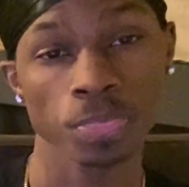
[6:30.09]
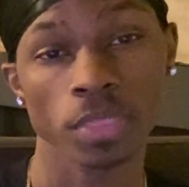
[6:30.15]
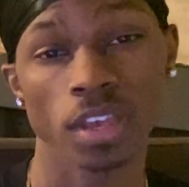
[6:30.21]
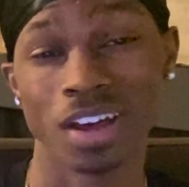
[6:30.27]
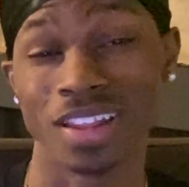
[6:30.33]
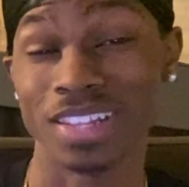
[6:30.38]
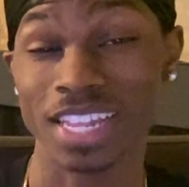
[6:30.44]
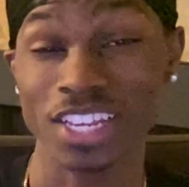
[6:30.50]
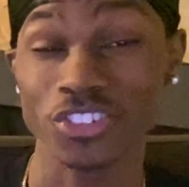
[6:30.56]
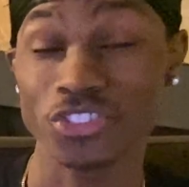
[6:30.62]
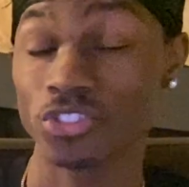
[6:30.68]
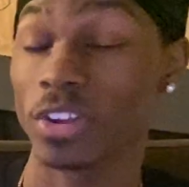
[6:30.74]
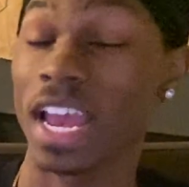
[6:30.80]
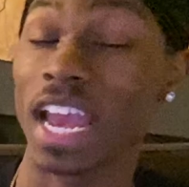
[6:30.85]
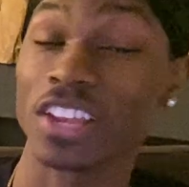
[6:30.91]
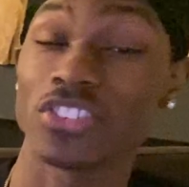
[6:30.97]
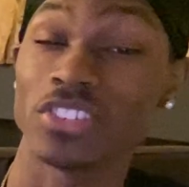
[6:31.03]
unless you're
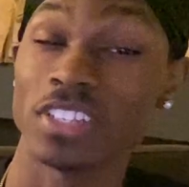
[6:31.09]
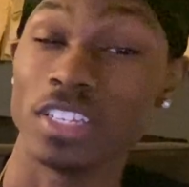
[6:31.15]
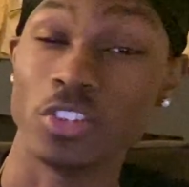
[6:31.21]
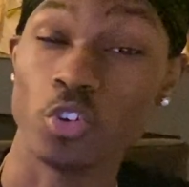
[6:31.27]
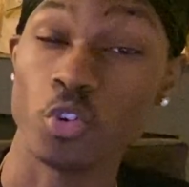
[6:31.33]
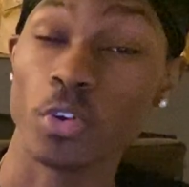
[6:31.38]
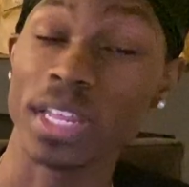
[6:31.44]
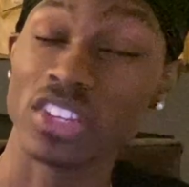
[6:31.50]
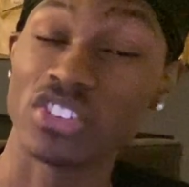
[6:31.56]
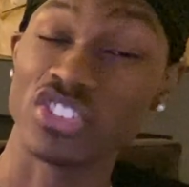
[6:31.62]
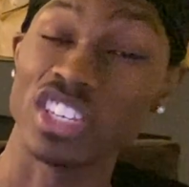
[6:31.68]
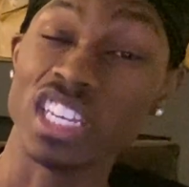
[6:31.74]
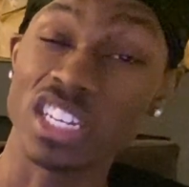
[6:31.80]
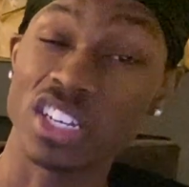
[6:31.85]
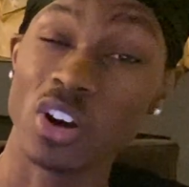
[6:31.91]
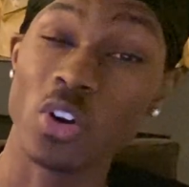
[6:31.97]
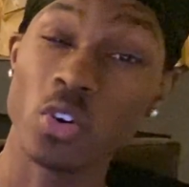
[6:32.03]
actually doing
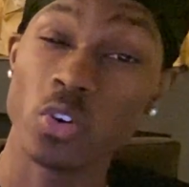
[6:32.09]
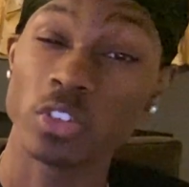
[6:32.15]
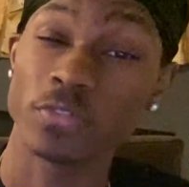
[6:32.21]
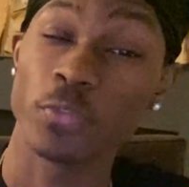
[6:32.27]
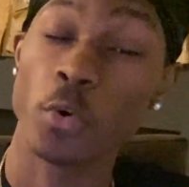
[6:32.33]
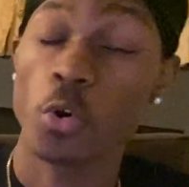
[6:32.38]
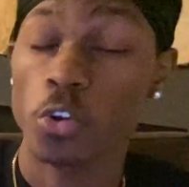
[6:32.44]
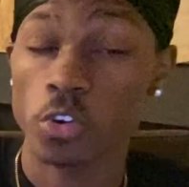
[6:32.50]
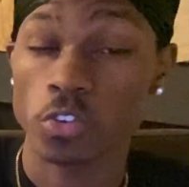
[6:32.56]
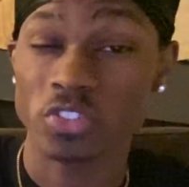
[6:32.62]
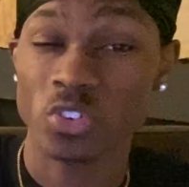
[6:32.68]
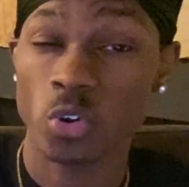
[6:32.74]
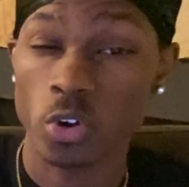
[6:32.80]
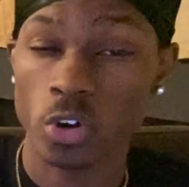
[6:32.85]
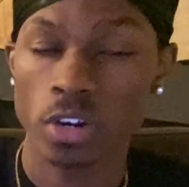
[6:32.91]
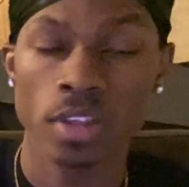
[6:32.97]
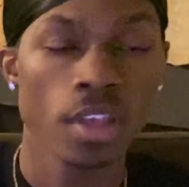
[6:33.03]
cheat codes for your
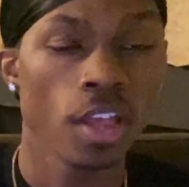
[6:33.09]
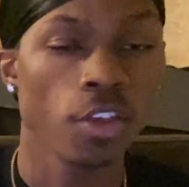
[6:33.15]
score,